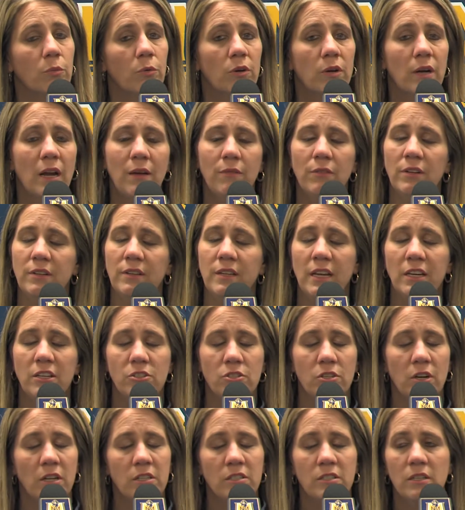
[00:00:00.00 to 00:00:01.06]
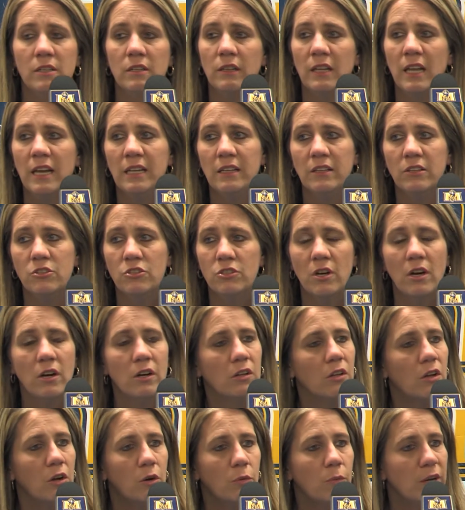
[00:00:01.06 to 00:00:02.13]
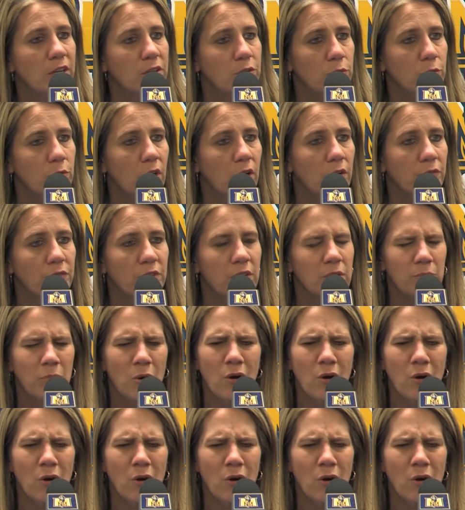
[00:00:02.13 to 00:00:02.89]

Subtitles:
We're having to take shots in late in the shot clock way too often.